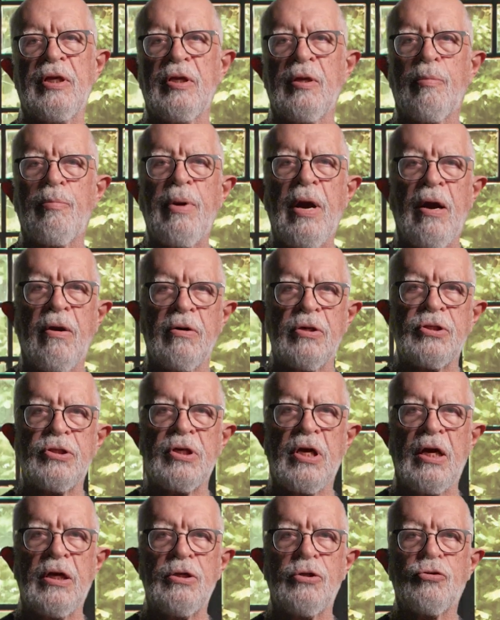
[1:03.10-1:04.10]
in the
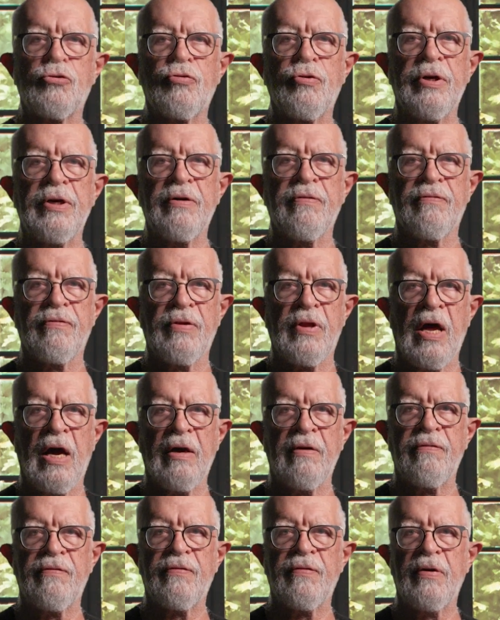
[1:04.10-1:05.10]
parasite tree of
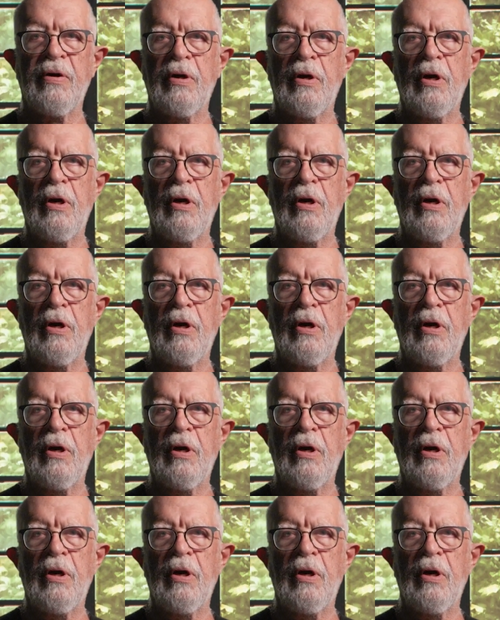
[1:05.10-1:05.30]
life.